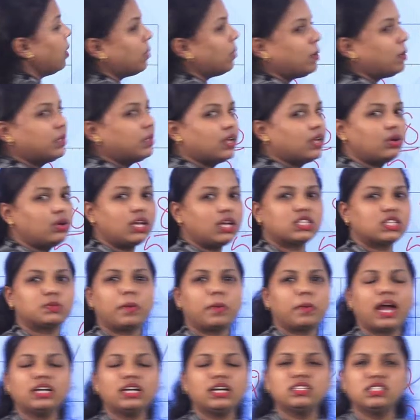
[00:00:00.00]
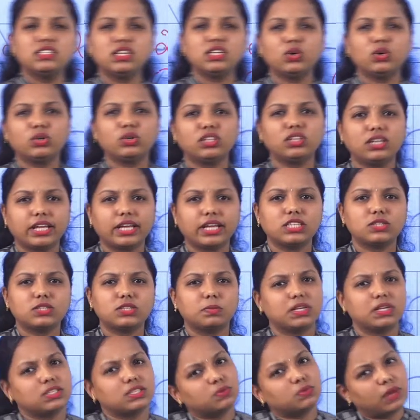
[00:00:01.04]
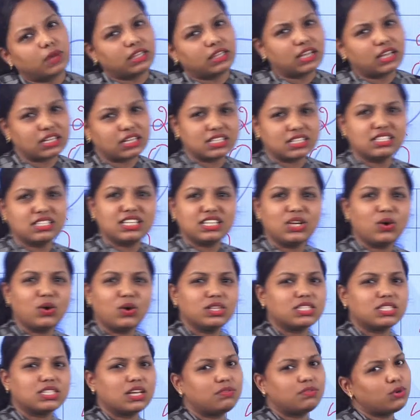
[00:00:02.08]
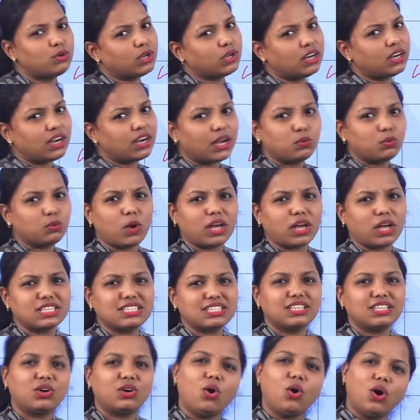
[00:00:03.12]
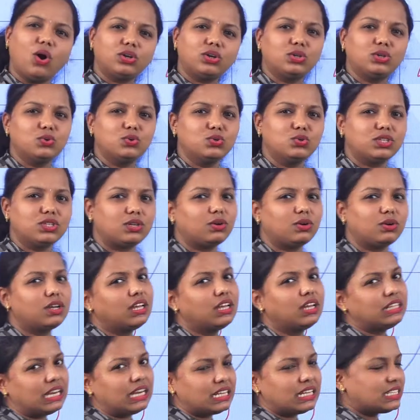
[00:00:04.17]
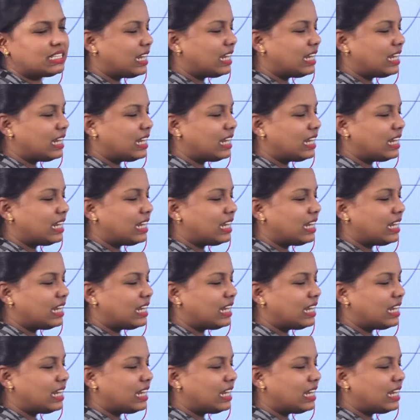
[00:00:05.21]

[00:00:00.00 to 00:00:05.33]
Ma'am, can you expand 0 in the tens place? Well, that is 0 itself. You can write 1 0 or 2 0. That is